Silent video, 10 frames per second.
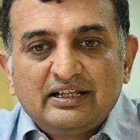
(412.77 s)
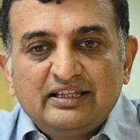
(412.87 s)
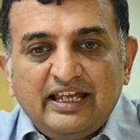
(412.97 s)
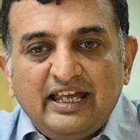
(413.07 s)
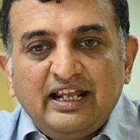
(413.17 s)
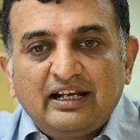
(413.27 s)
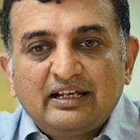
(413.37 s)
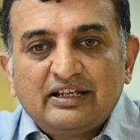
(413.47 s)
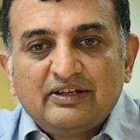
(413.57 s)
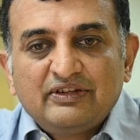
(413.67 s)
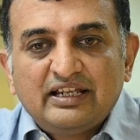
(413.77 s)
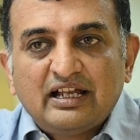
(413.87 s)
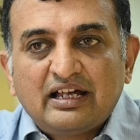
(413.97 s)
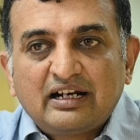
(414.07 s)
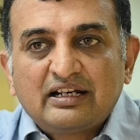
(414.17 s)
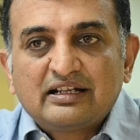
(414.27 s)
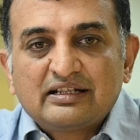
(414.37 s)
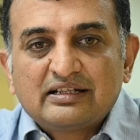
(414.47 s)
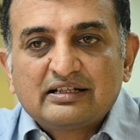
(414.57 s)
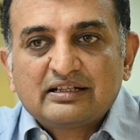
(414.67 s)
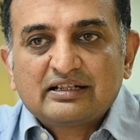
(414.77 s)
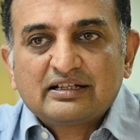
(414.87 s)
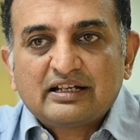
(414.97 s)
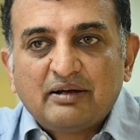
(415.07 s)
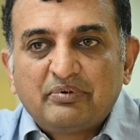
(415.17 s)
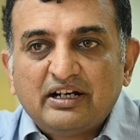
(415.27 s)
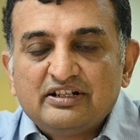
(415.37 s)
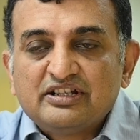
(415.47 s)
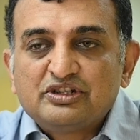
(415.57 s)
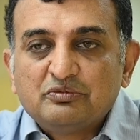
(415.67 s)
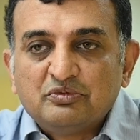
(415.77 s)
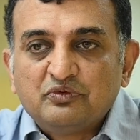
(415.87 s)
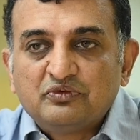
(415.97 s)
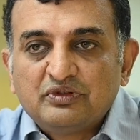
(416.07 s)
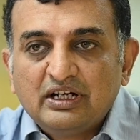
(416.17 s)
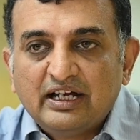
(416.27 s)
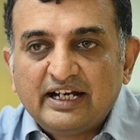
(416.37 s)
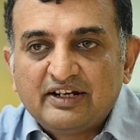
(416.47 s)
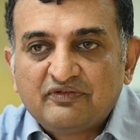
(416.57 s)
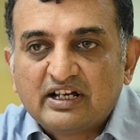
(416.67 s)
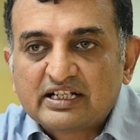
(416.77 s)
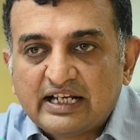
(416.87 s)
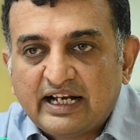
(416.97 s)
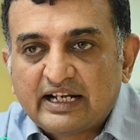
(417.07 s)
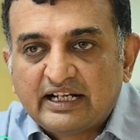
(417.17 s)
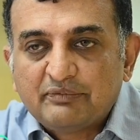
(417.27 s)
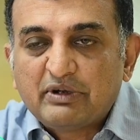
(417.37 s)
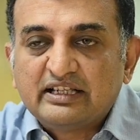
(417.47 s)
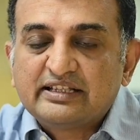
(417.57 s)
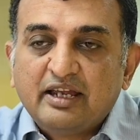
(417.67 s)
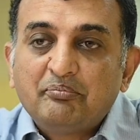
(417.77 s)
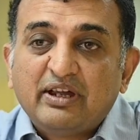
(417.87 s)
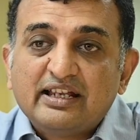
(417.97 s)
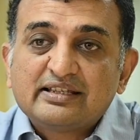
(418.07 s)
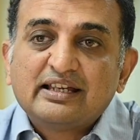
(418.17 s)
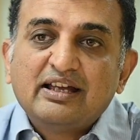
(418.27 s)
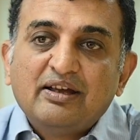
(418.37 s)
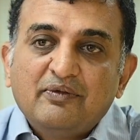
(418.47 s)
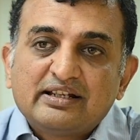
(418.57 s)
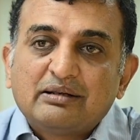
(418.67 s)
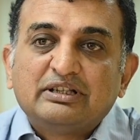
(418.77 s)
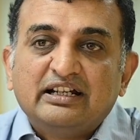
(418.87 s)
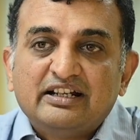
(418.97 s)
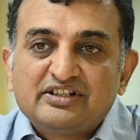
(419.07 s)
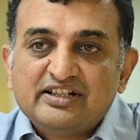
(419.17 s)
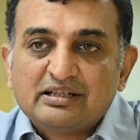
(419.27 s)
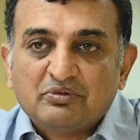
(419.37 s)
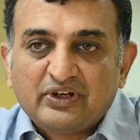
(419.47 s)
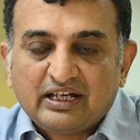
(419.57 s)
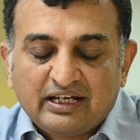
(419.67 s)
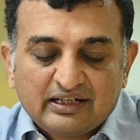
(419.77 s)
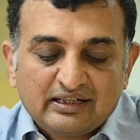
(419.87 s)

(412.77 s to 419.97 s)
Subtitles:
there are apprehensions to move ahead at the same pace where some other industries are moving ahead.